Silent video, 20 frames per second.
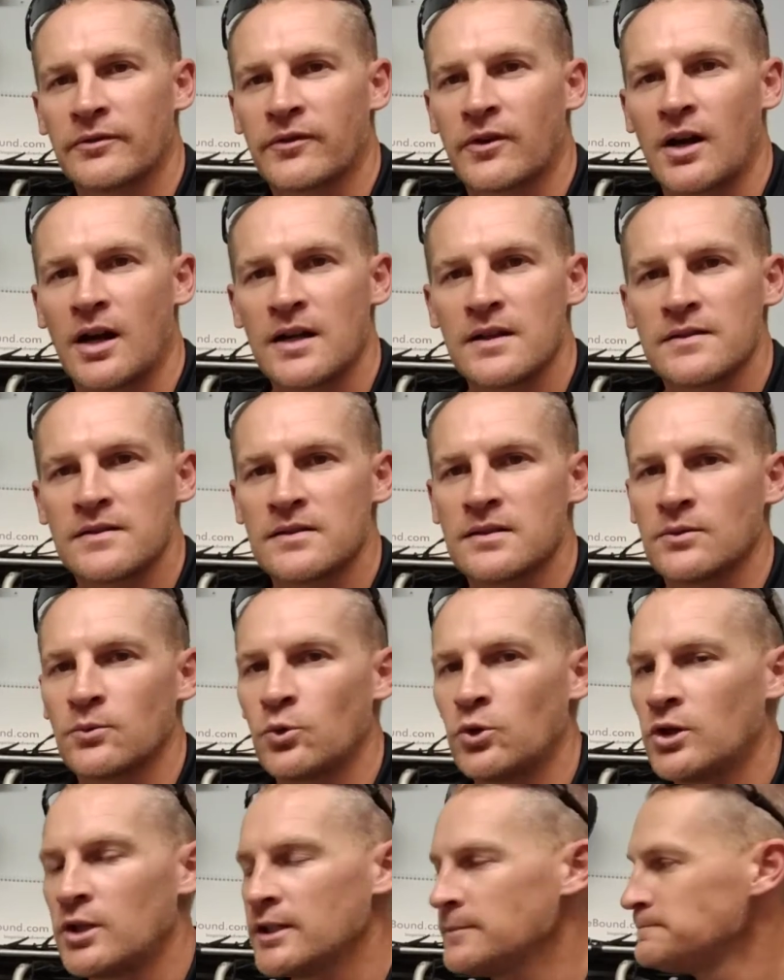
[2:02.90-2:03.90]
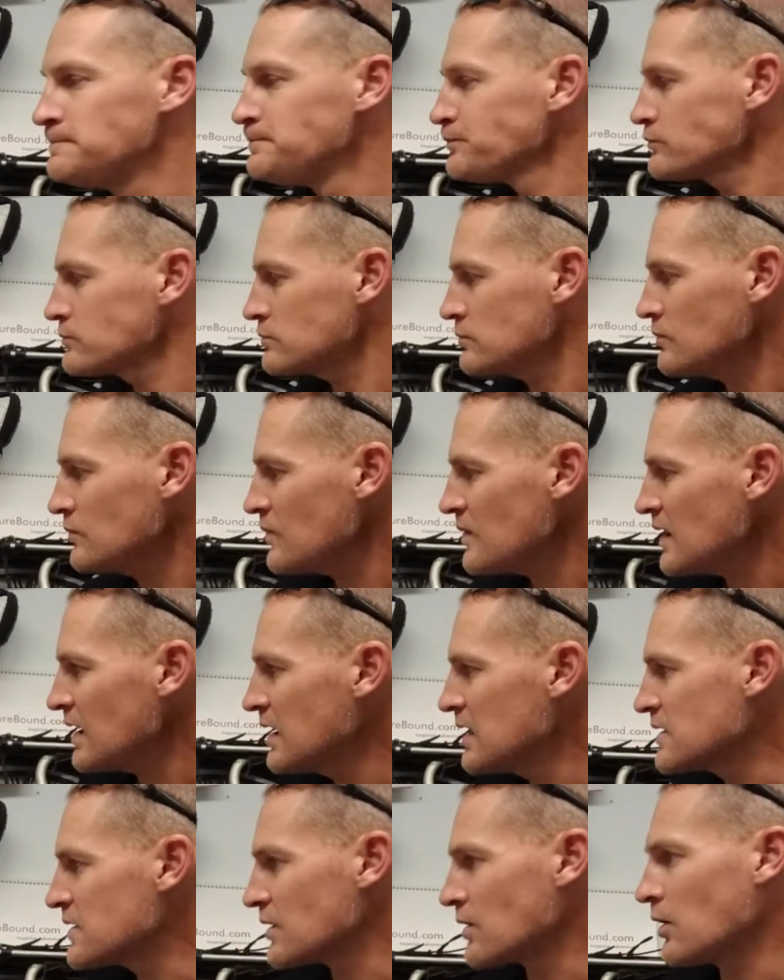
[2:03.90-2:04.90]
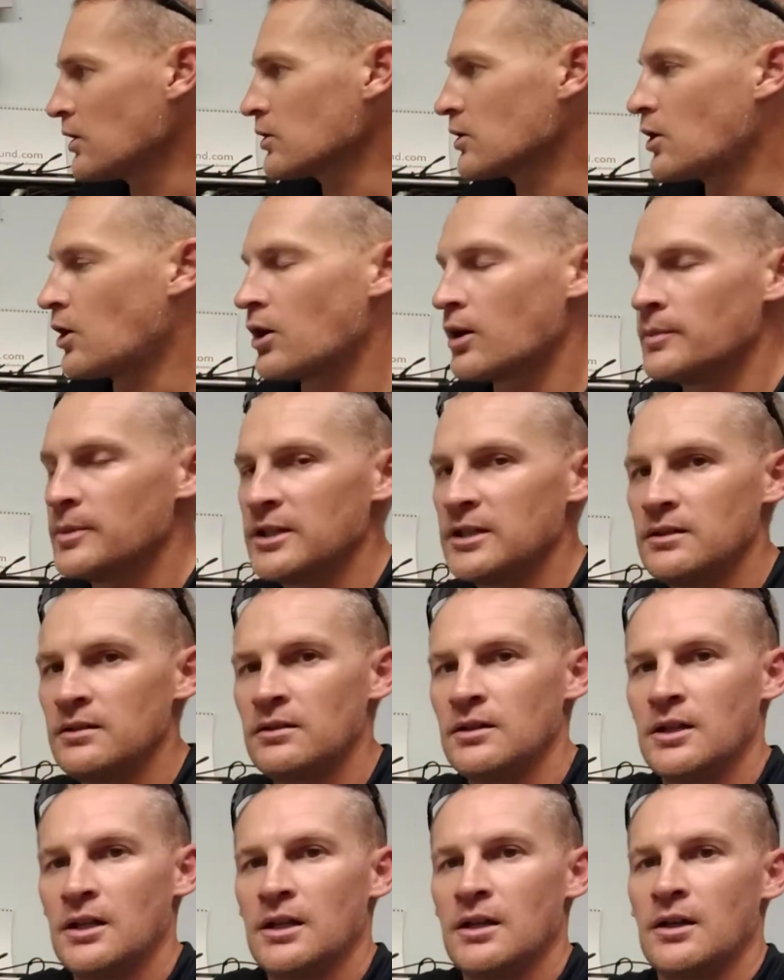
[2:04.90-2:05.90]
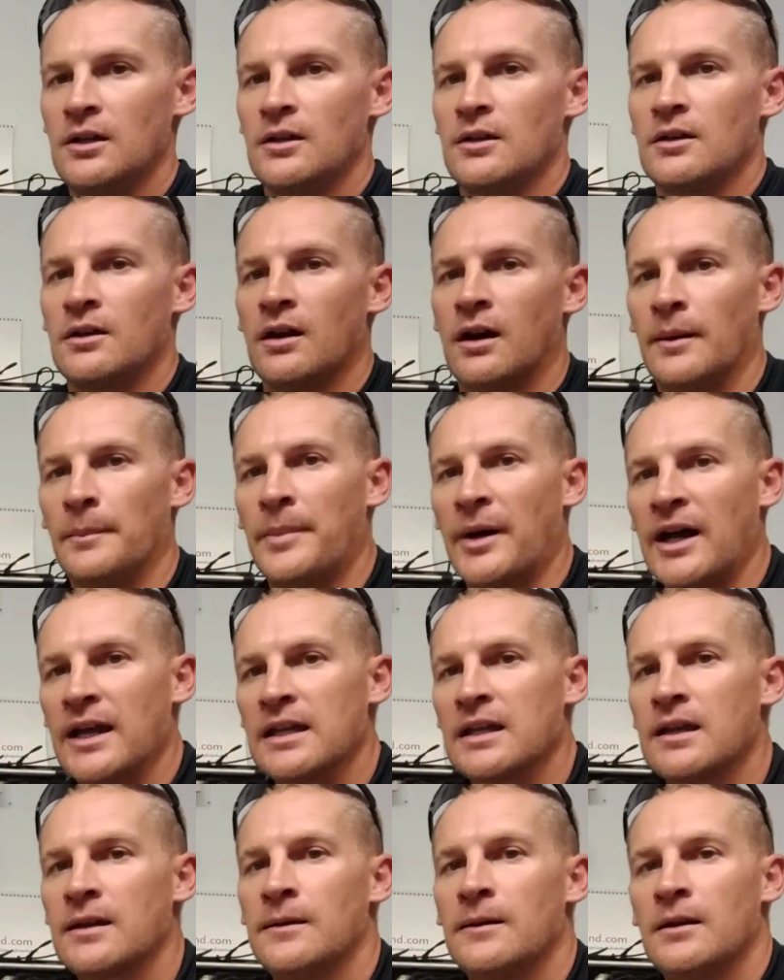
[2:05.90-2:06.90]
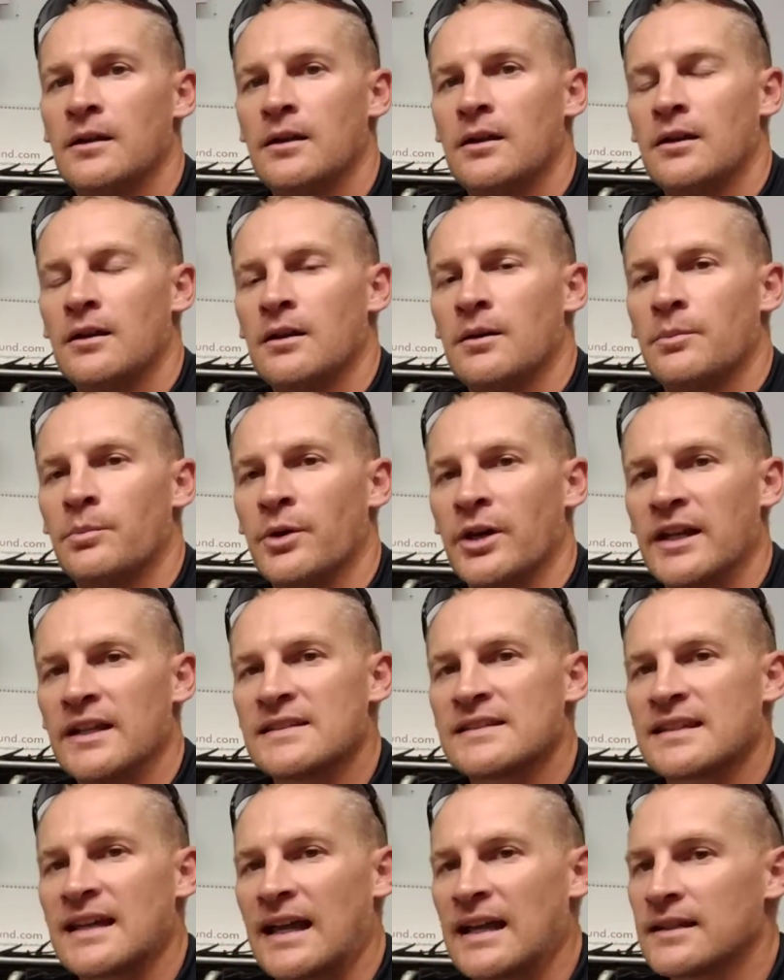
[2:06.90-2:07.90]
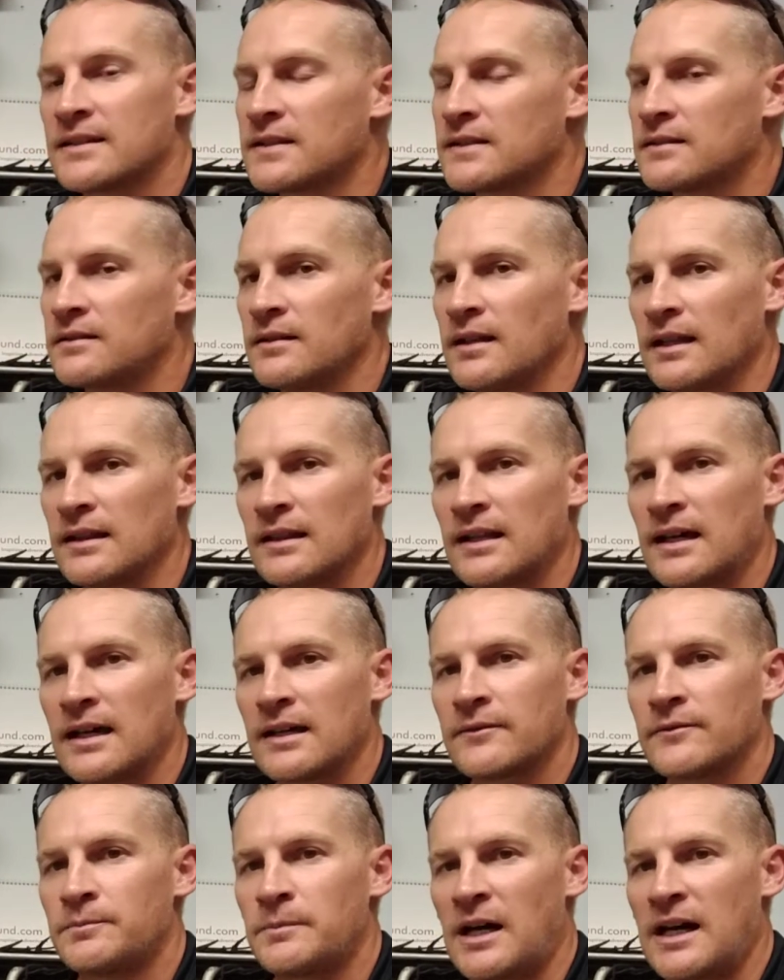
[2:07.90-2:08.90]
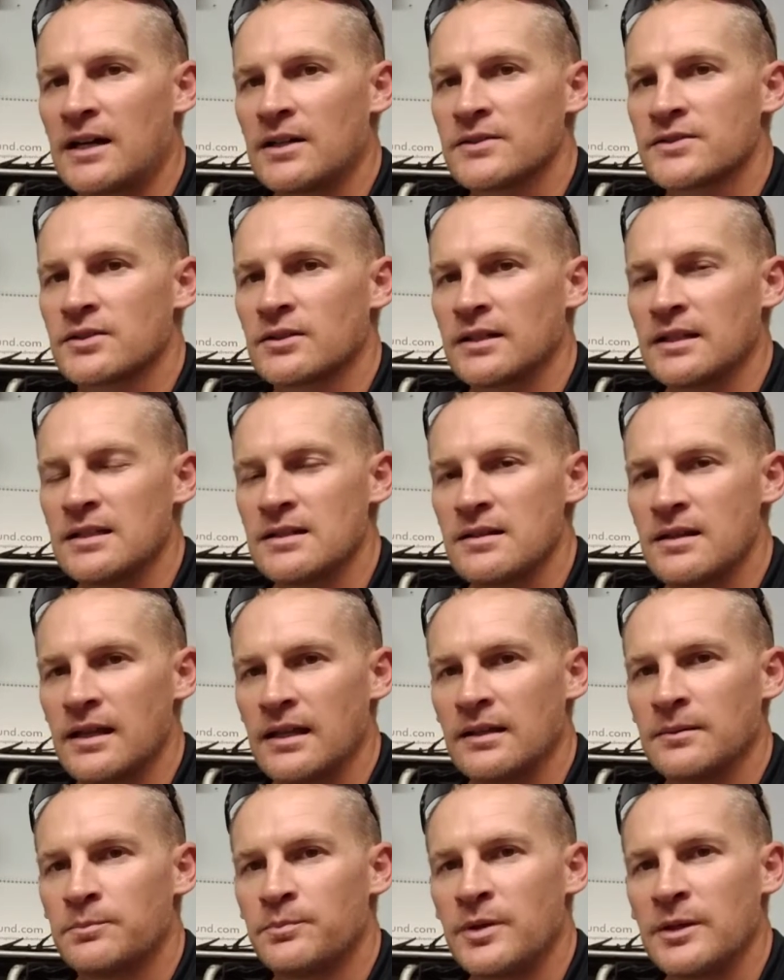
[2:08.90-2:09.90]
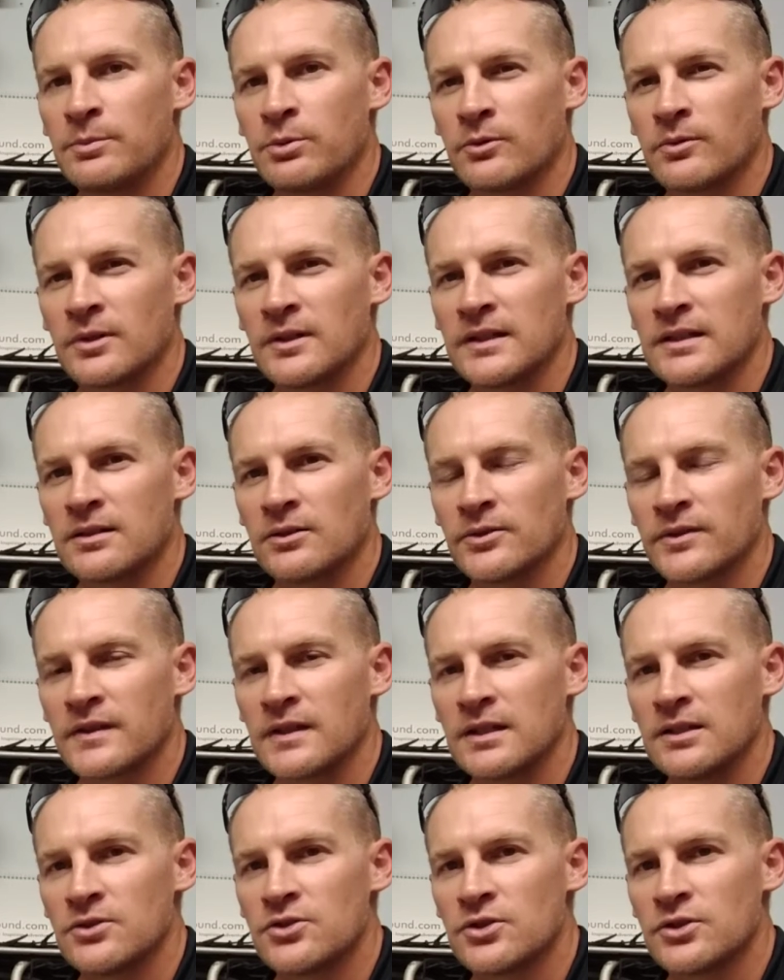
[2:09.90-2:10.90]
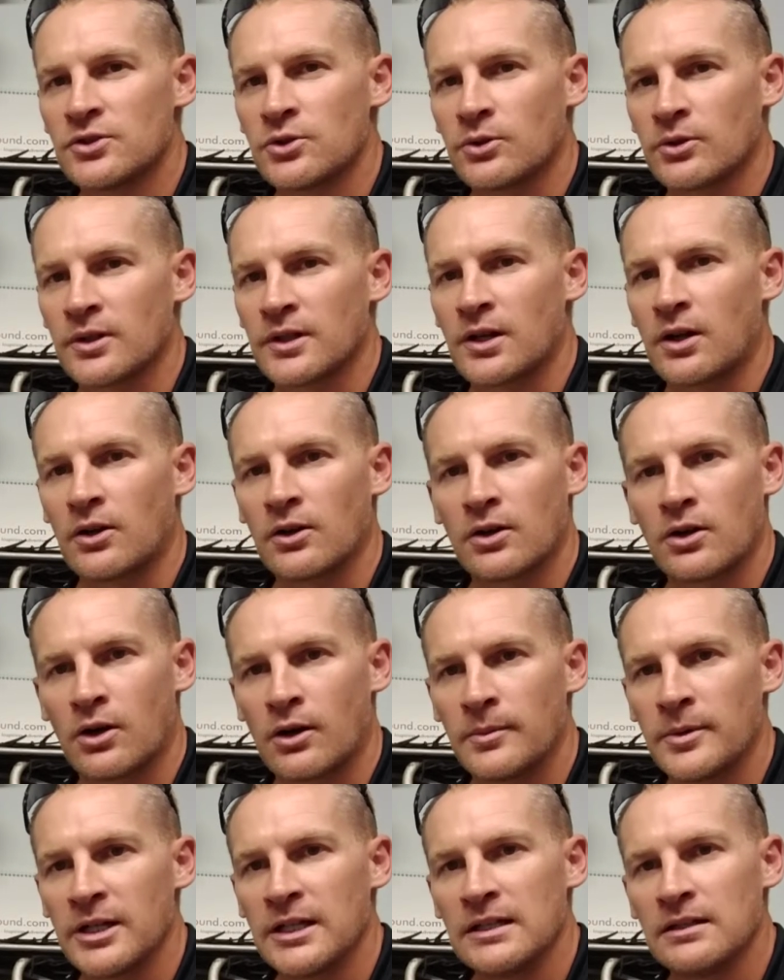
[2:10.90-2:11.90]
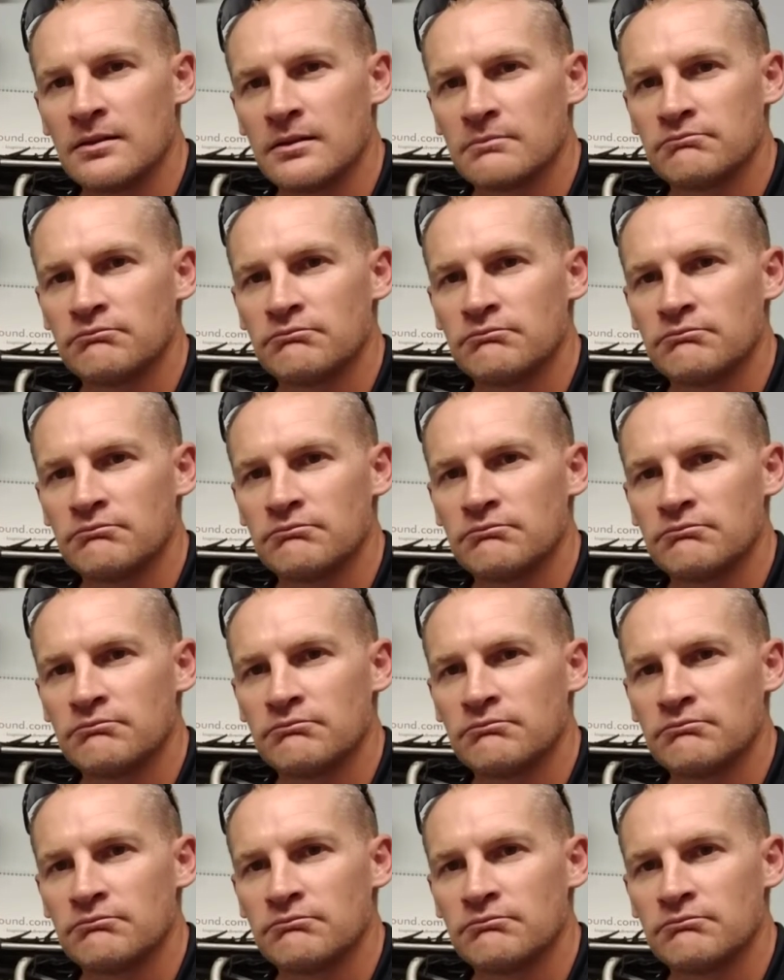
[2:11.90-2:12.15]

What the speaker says: France and won. It's an all-carbon bike, but it's got a lot of miles on it, and people really don't think you should tour on an all-carbon.